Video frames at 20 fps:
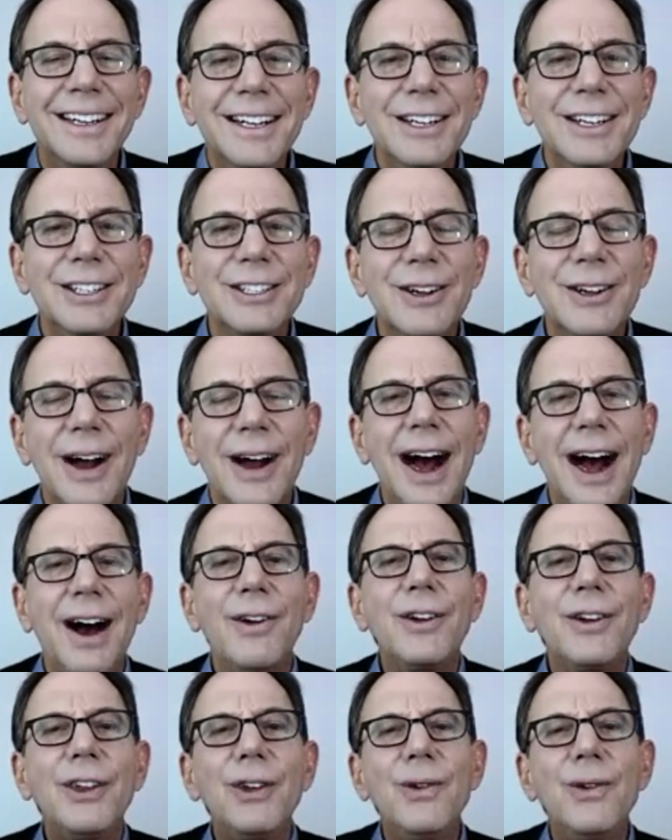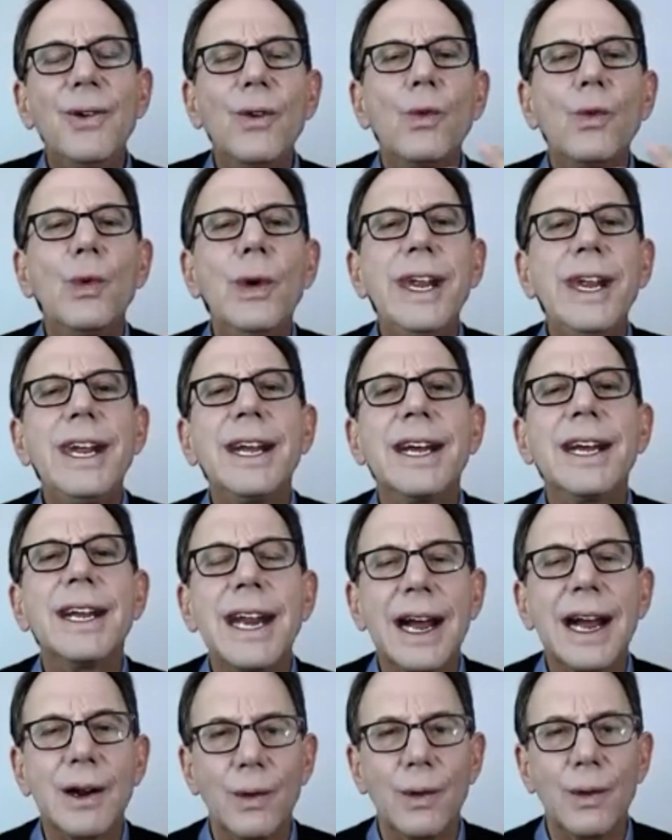So, how do you
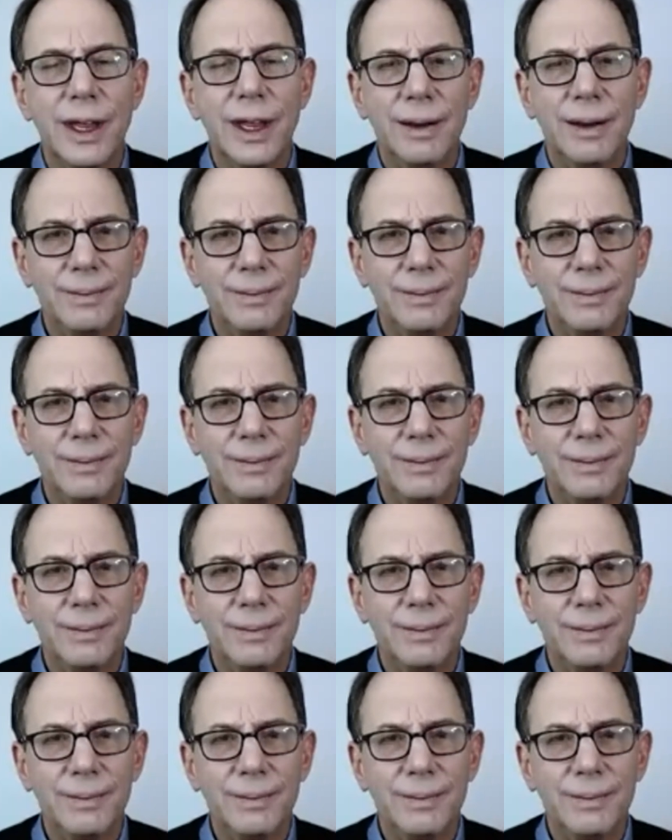reconnect with them?